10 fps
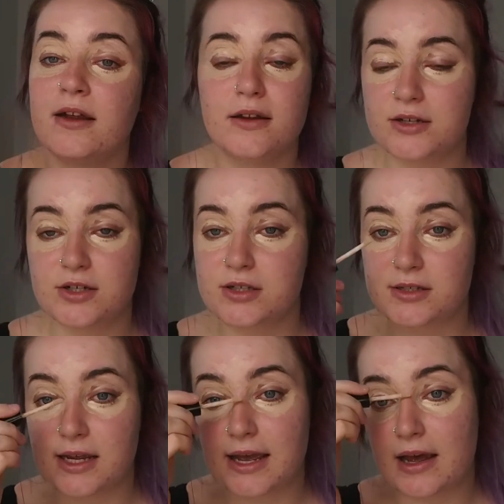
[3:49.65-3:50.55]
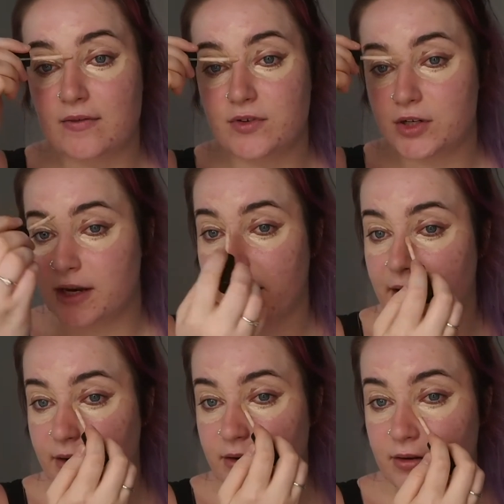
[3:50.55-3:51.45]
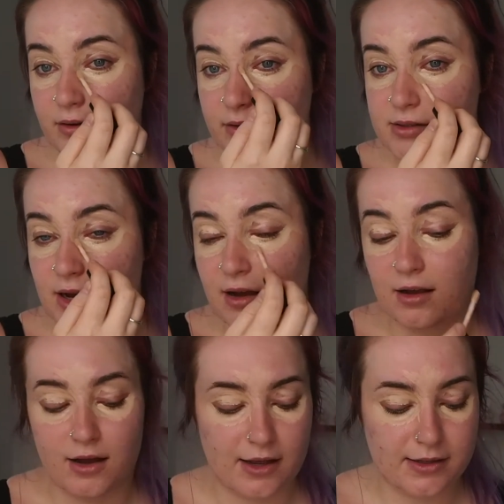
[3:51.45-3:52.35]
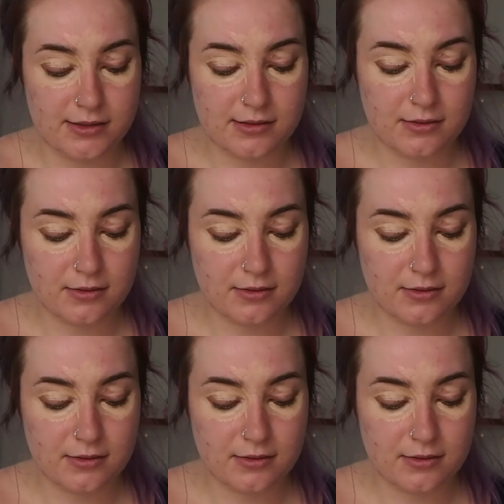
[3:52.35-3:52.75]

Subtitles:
It's just because I have genetic dark eyes.